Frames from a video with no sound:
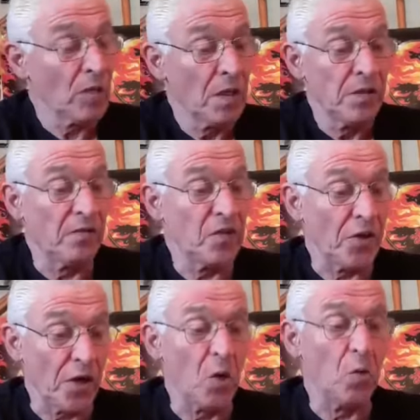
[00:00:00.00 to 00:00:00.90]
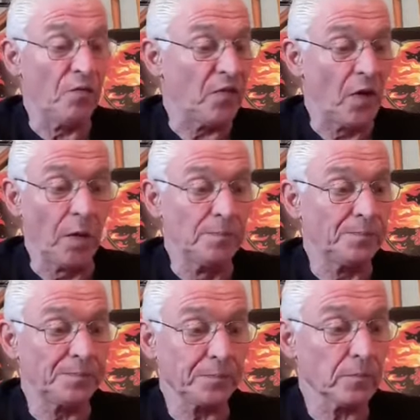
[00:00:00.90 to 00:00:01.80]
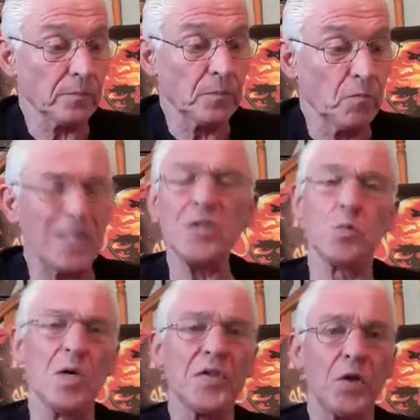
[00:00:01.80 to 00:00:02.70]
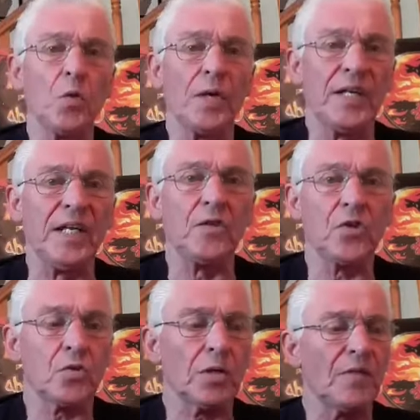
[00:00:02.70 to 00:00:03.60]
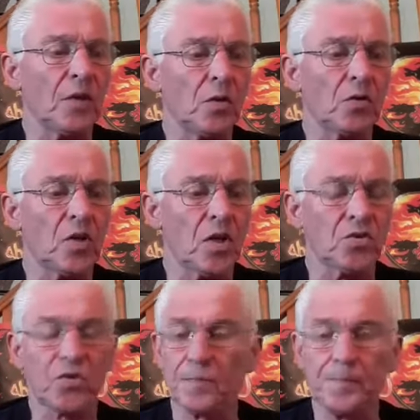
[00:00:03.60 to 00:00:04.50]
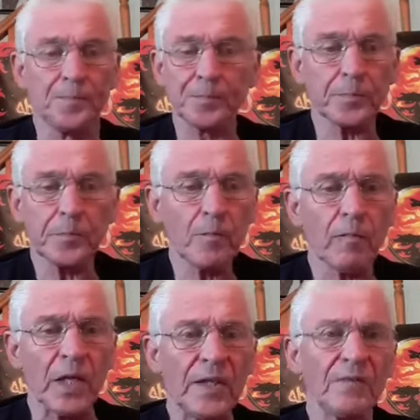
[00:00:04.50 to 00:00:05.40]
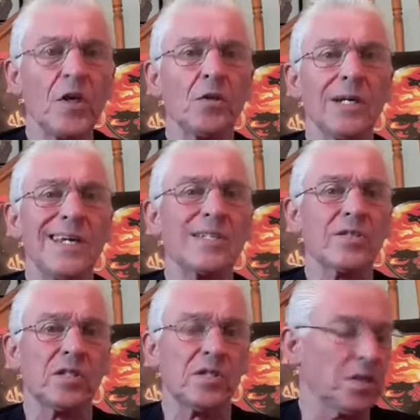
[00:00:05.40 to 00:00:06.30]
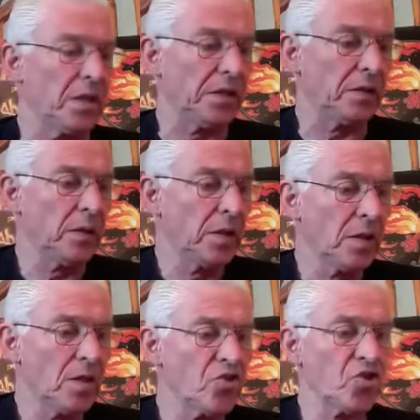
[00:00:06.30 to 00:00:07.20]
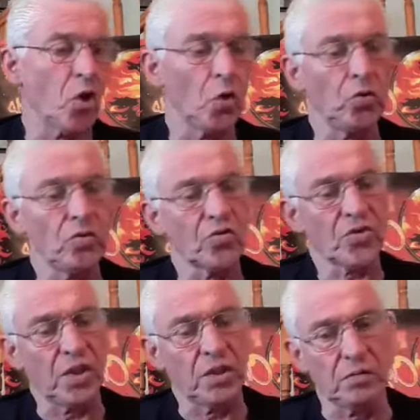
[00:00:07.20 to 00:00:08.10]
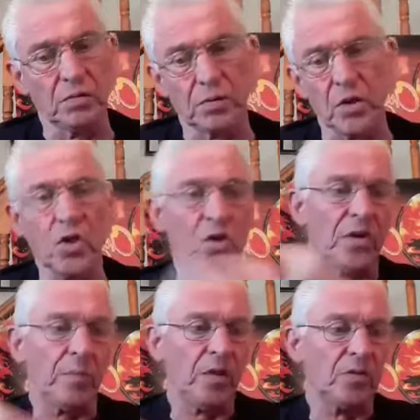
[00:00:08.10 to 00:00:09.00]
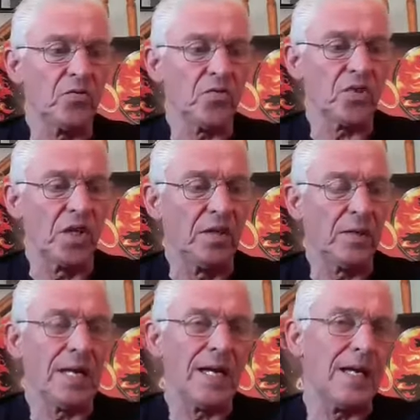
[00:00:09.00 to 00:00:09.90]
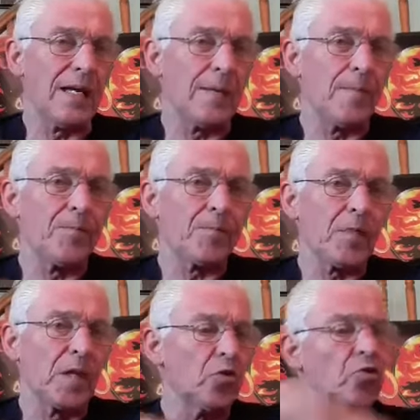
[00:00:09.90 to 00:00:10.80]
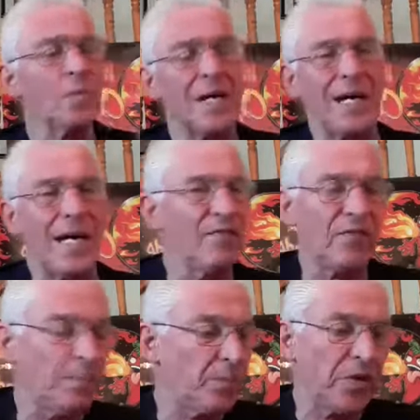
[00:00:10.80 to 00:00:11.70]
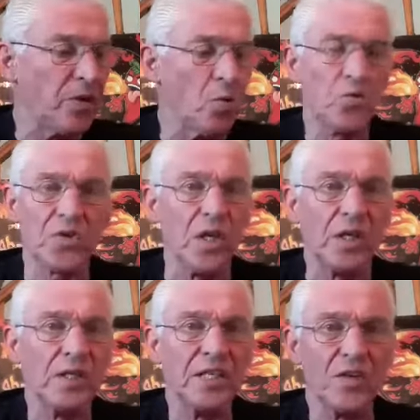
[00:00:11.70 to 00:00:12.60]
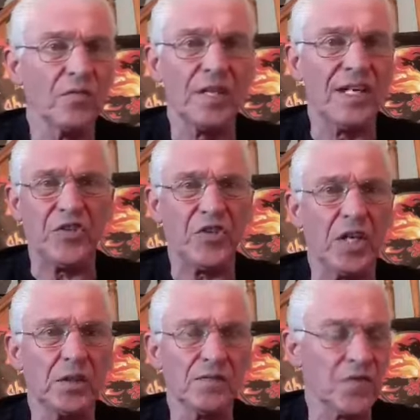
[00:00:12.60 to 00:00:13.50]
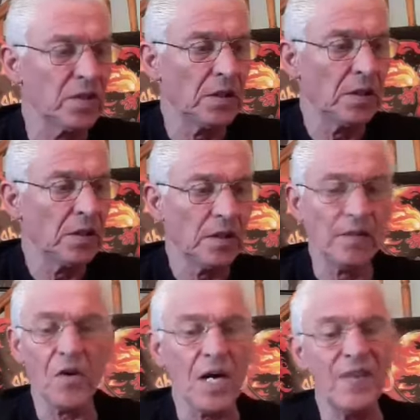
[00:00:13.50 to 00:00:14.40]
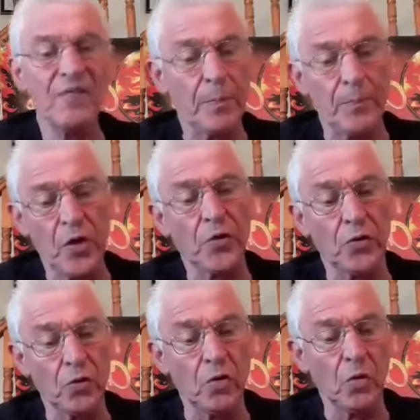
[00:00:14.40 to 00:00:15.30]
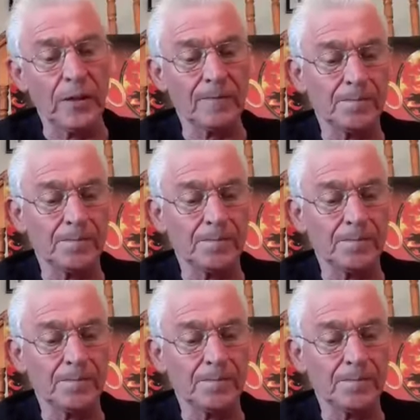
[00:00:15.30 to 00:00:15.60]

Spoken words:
They've got oat from... Well, it's worth going in just to have a look, because they've got glasses and skulls and ornaments, and just about every producer is on their shelves. They've got every product going.